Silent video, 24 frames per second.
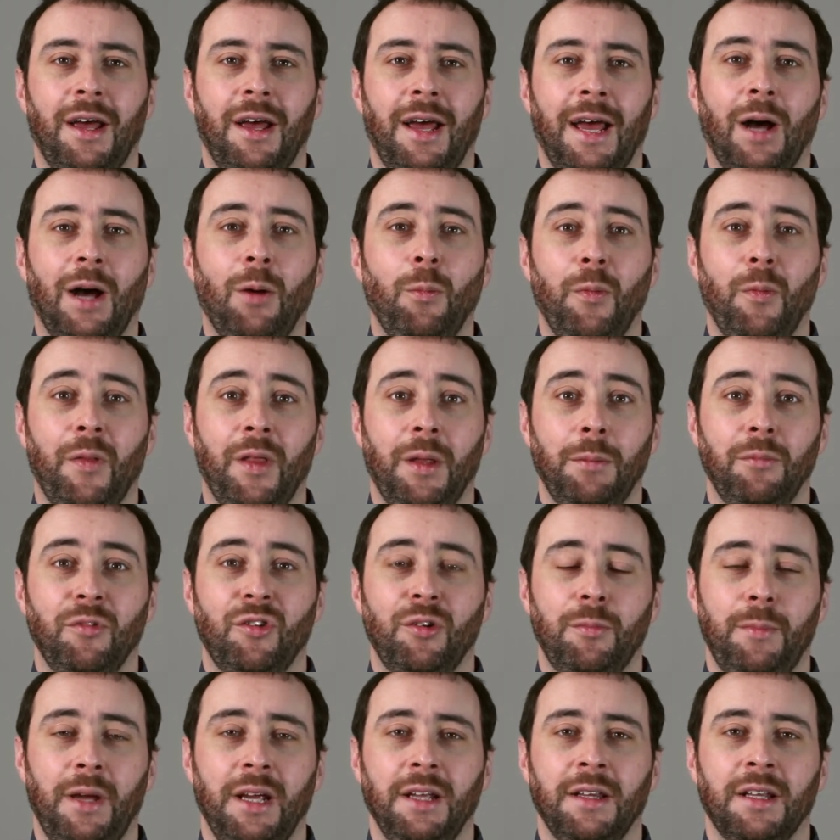help them to
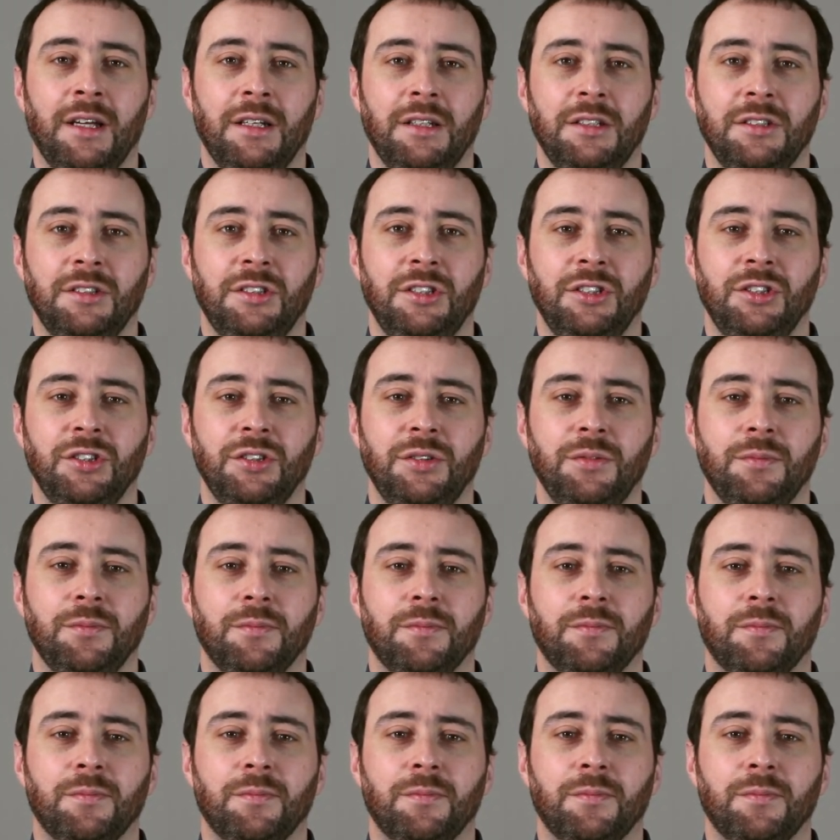make that decision?